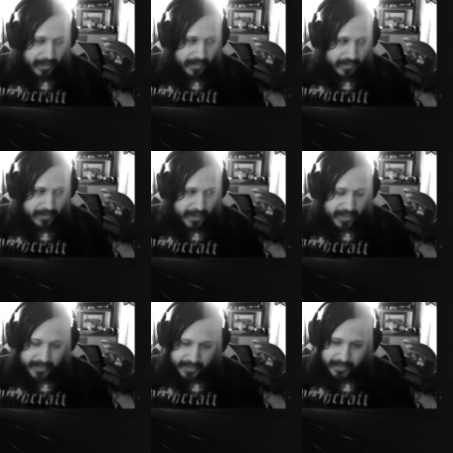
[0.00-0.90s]

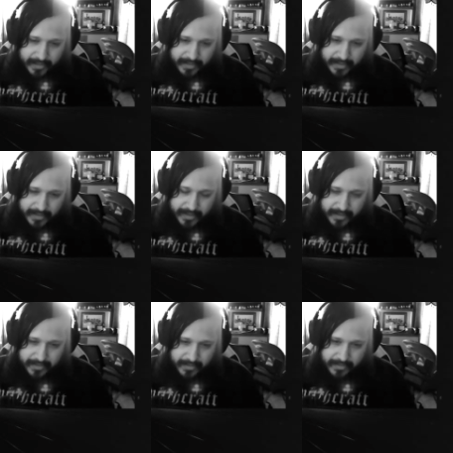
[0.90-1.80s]
translate into the
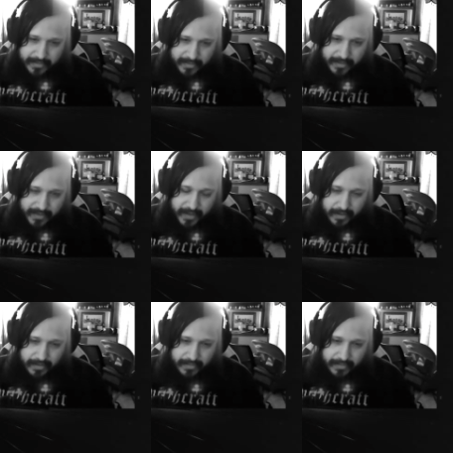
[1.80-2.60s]
external world, if at all?